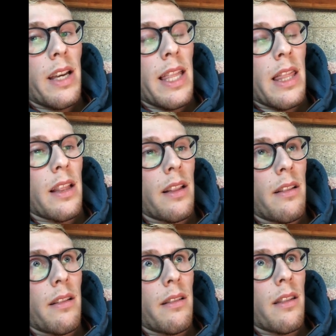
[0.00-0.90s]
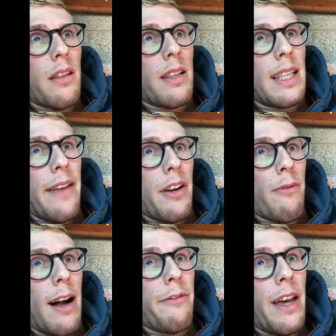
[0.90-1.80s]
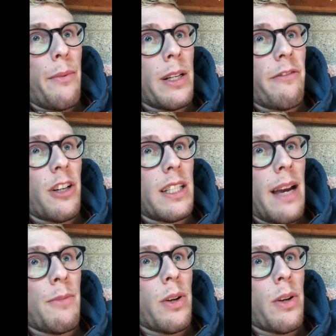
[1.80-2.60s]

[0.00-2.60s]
in saving Ralph that one first time.